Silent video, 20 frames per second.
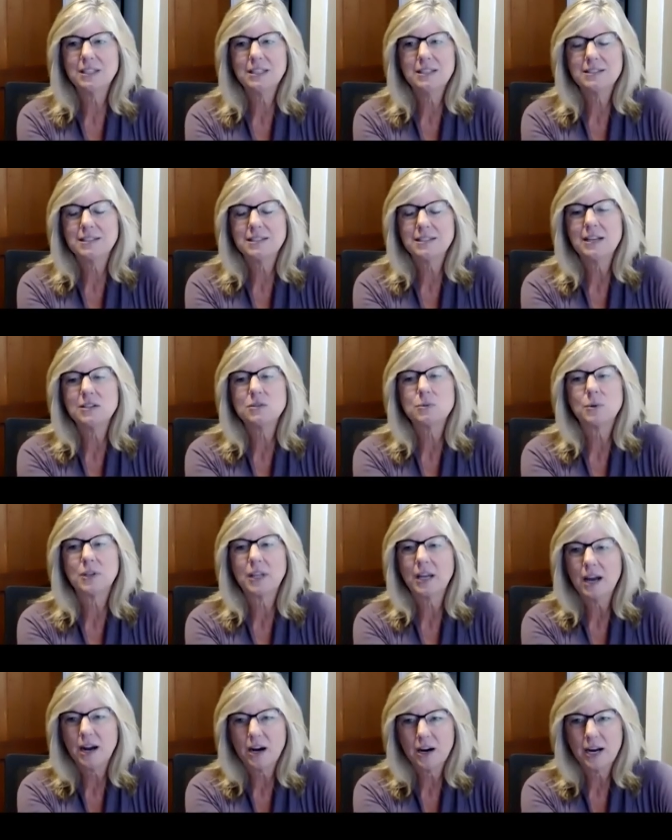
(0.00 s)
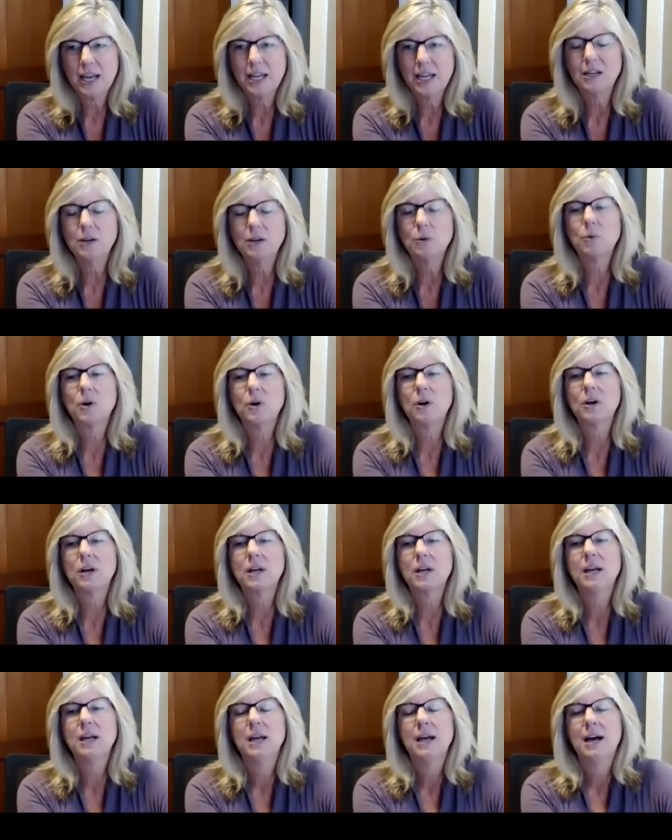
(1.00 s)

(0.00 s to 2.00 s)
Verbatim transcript: these days where they are heading to work,